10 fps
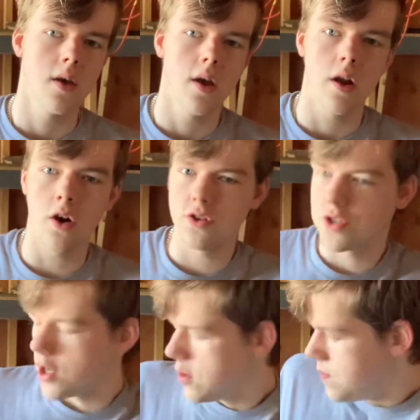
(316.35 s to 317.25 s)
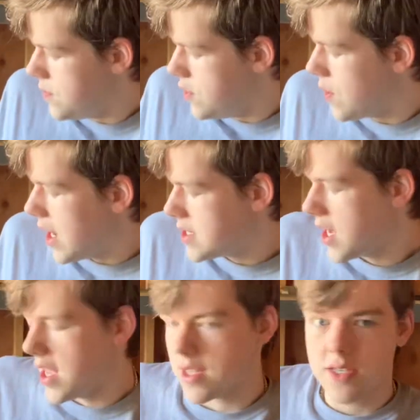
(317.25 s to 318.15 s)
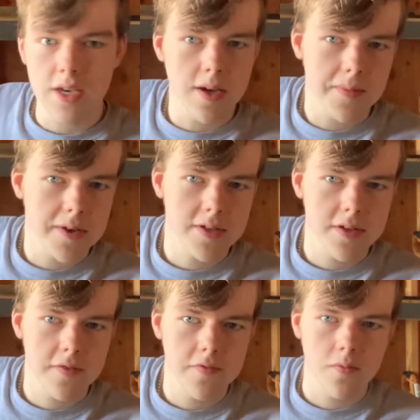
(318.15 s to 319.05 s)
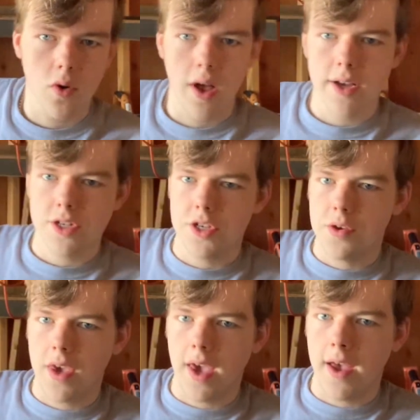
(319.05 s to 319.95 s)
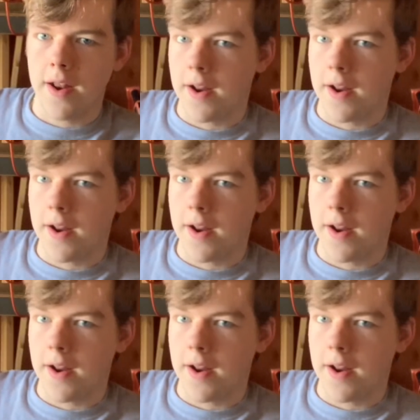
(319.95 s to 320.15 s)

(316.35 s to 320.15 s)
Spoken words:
And also, you guys can't see it because of, well, actually you can.